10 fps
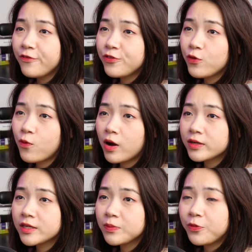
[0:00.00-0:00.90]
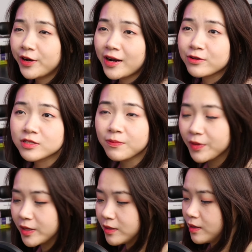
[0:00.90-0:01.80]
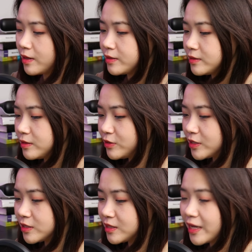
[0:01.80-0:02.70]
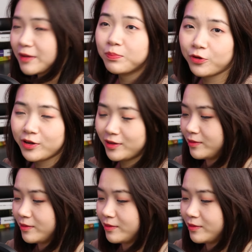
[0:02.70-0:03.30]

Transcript: you want to print out something, you just say print